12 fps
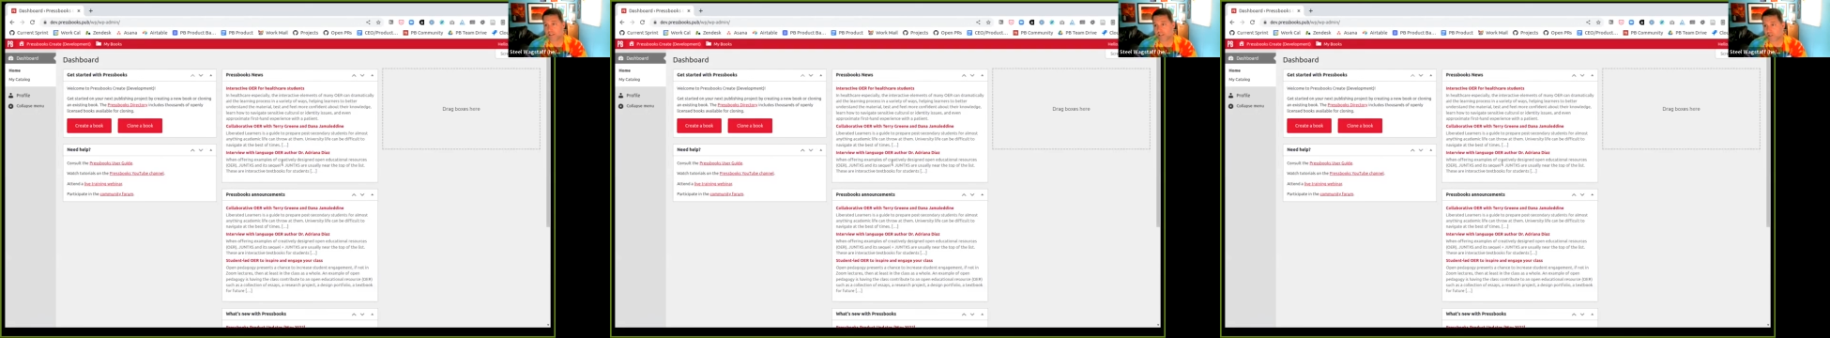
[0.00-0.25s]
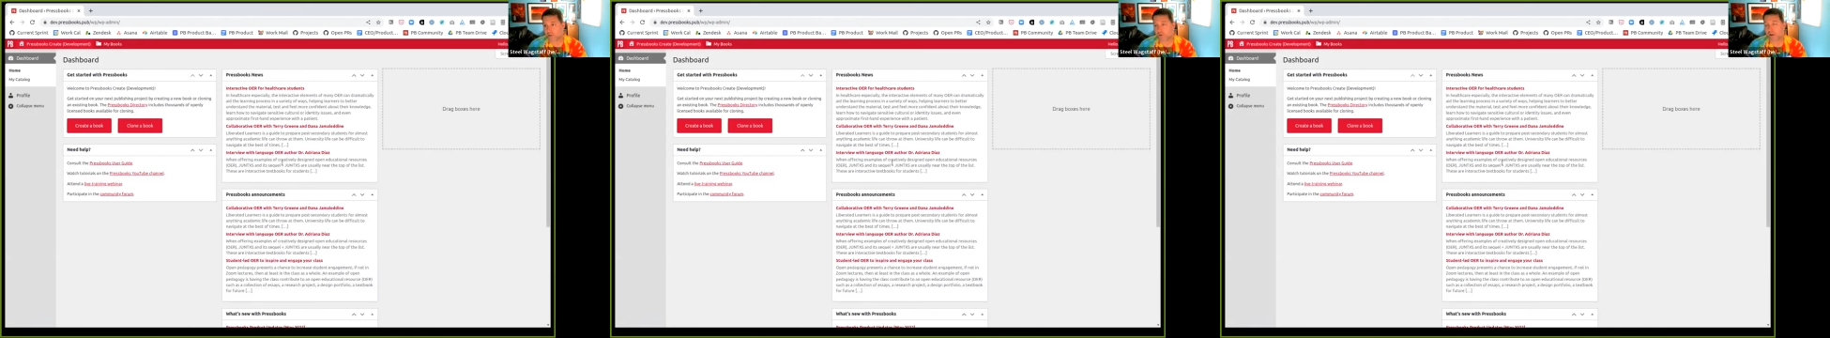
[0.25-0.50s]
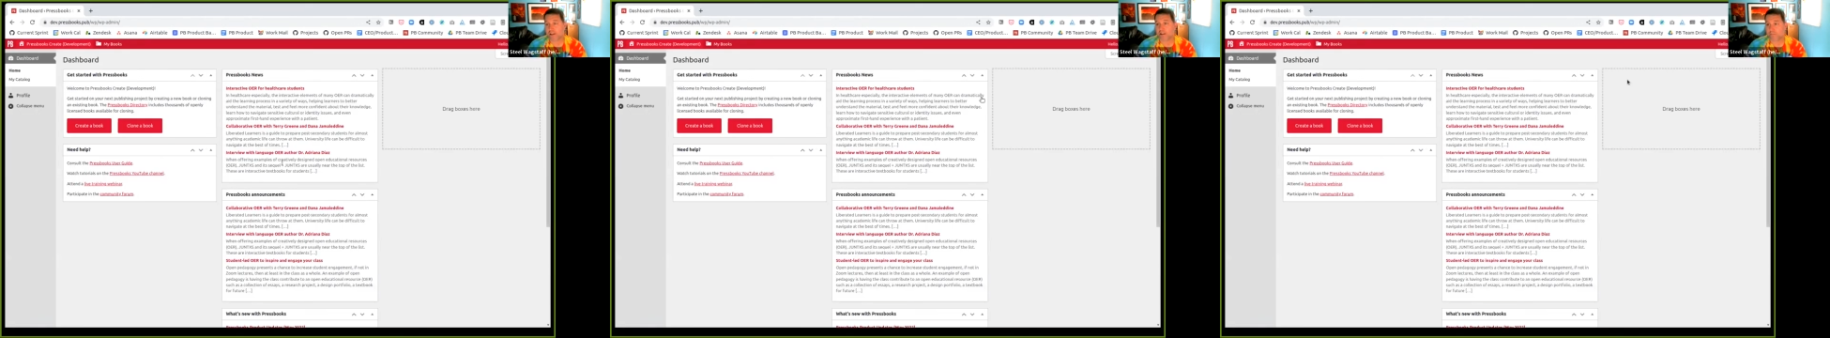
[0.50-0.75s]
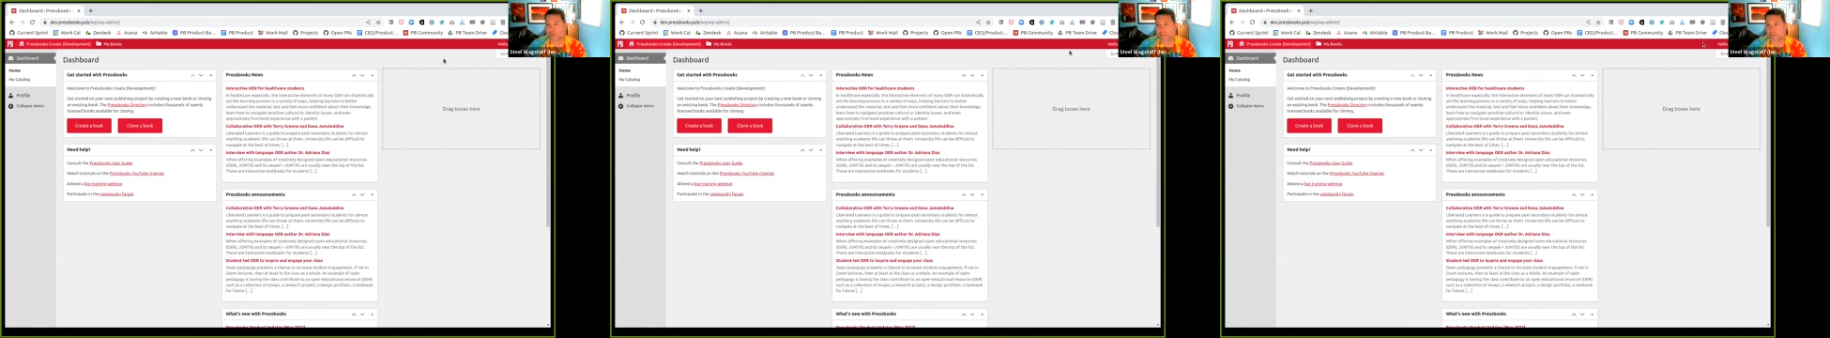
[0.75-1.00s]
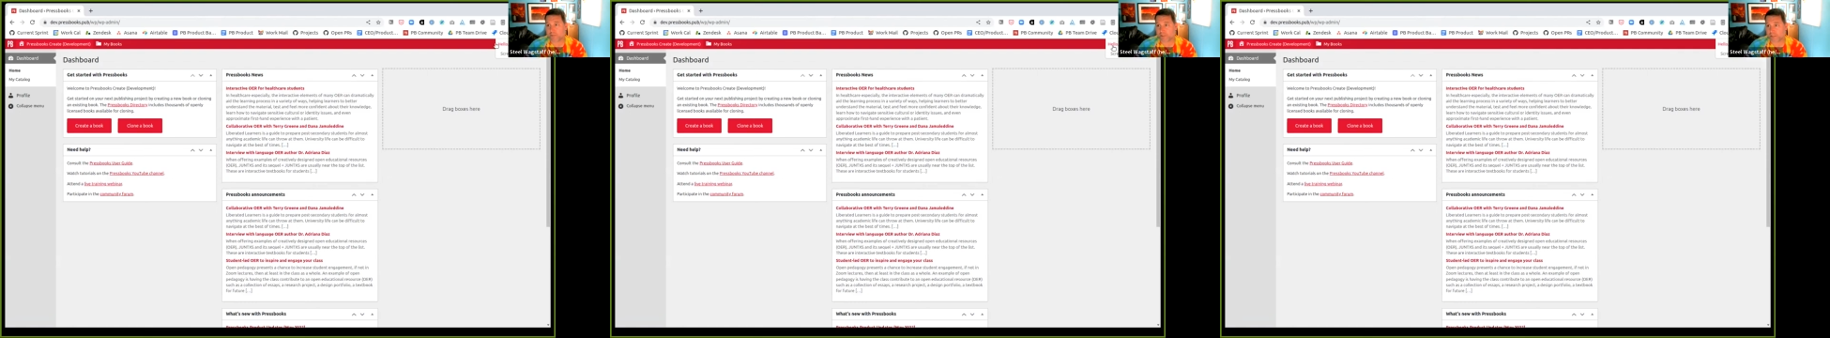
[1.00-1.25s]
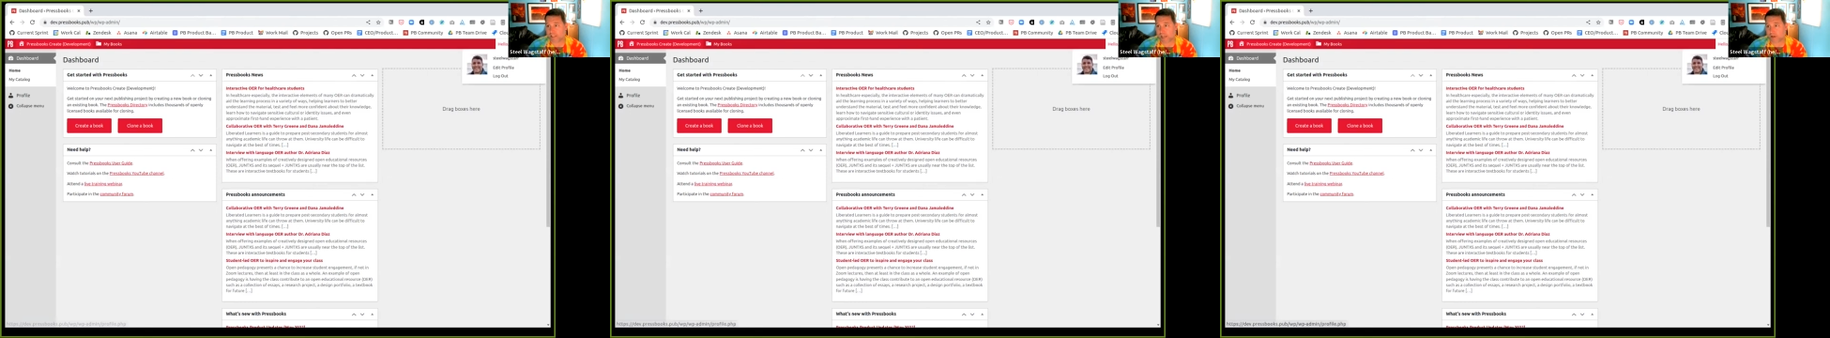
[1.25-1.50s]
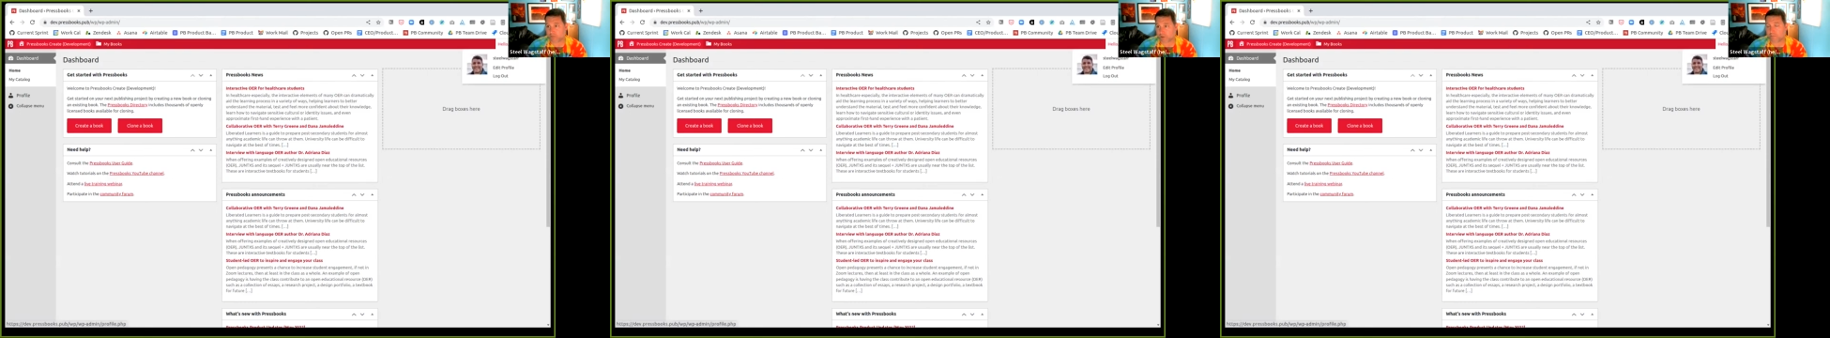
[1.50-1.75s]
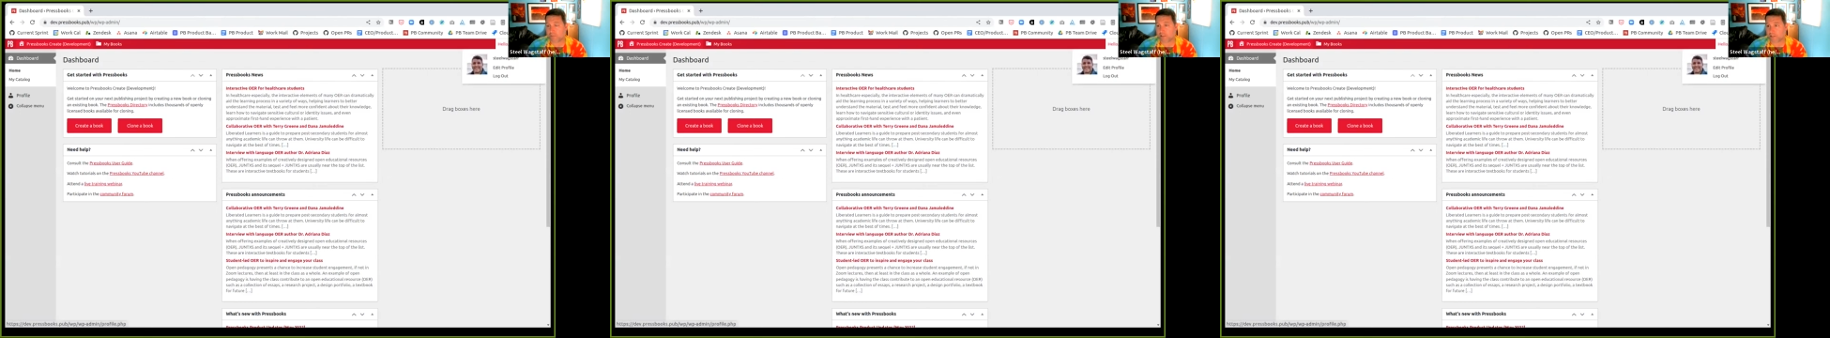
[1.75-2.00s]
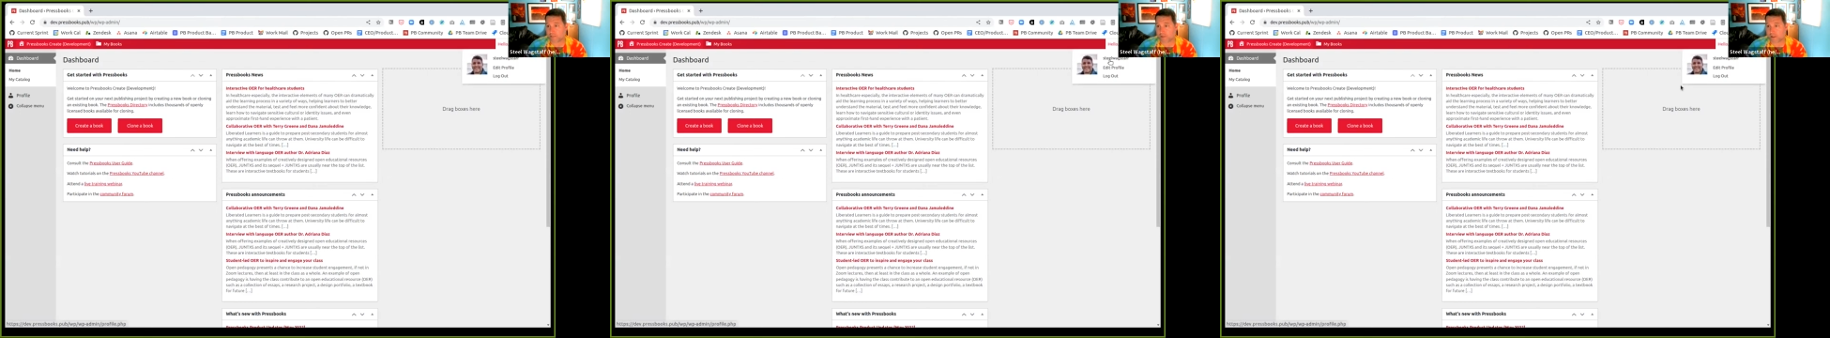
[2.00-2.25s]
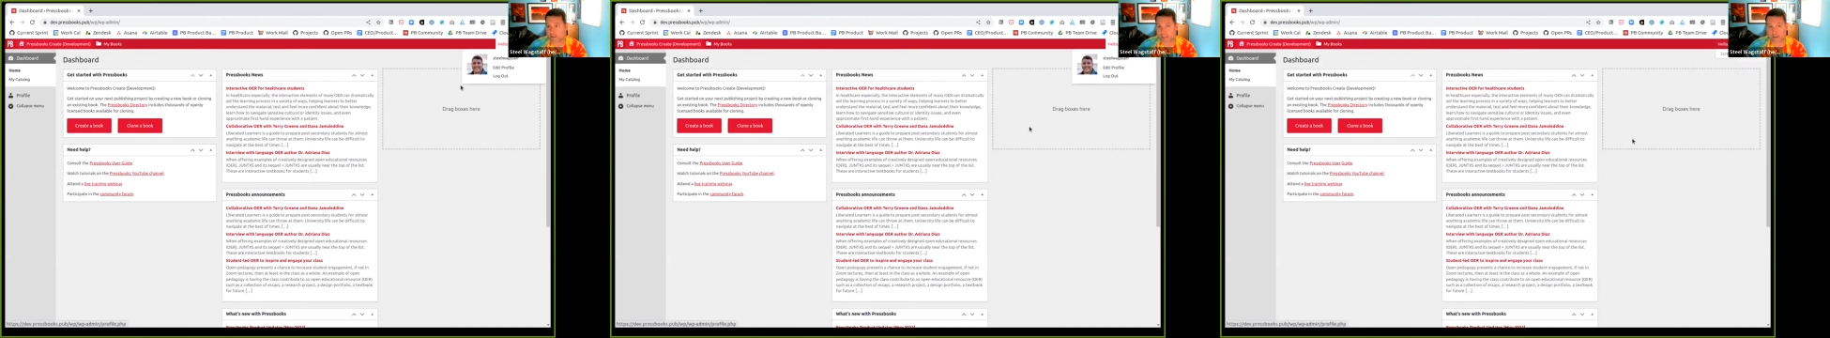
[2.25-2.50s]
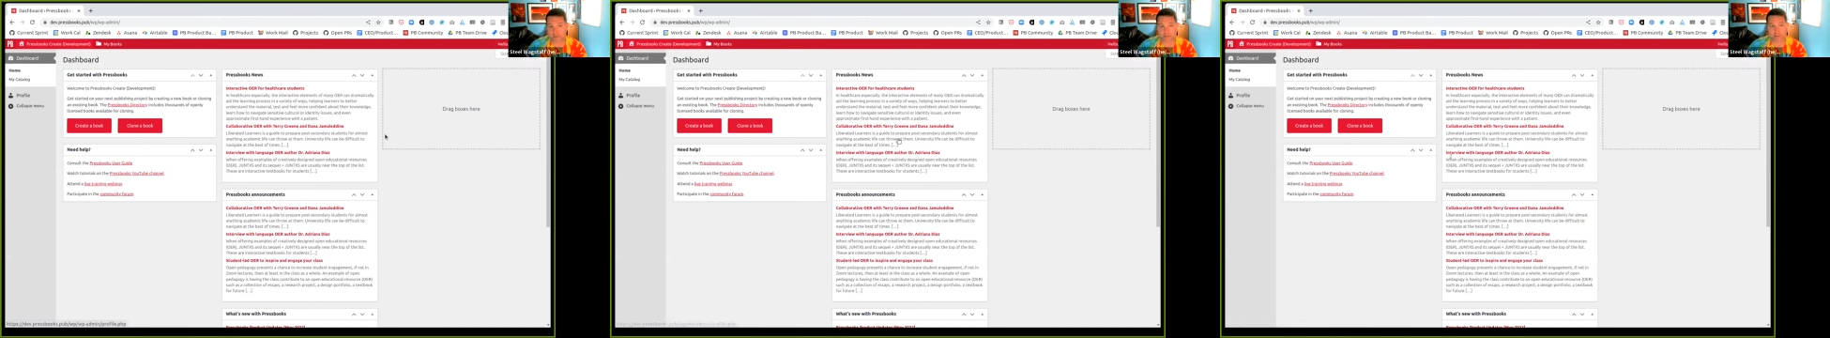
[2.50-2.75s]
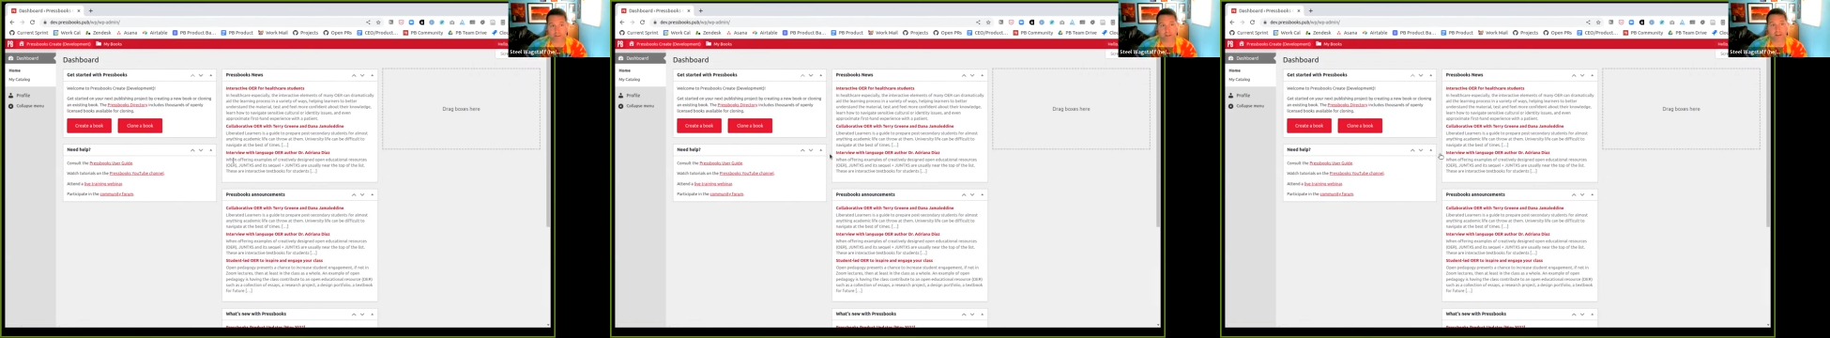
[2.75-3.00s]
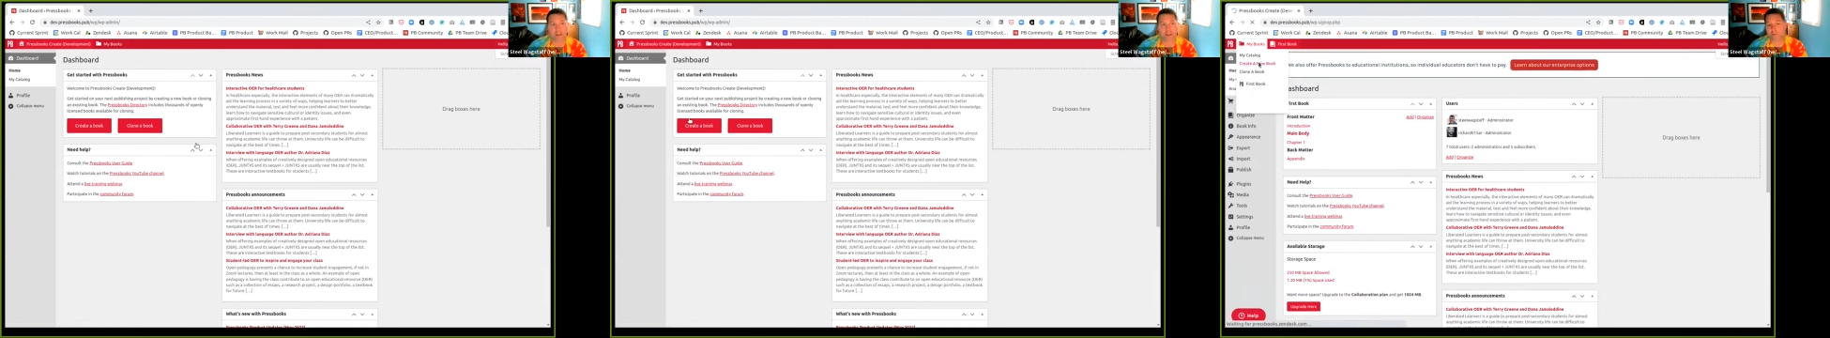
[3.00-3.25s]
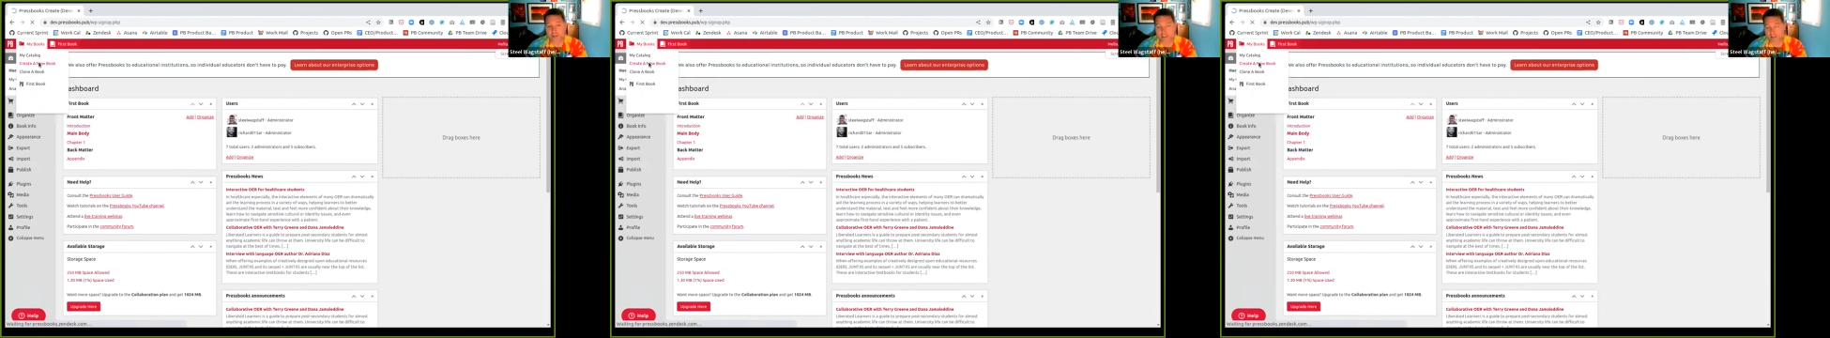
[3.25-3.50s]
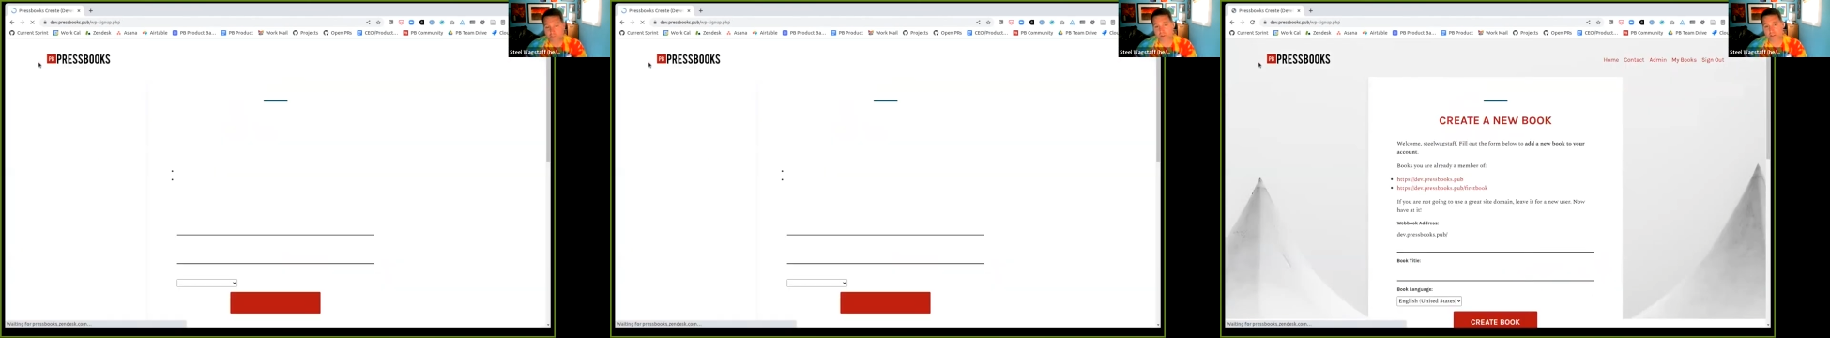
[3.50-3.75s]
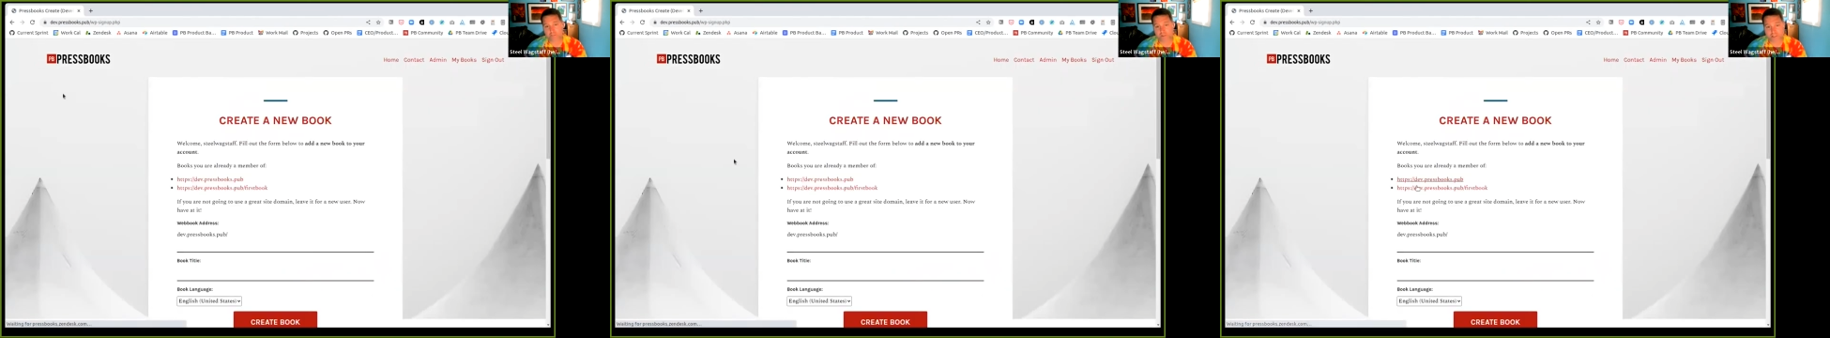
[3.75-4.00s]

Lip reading: No face is visible, so there are no lips to read.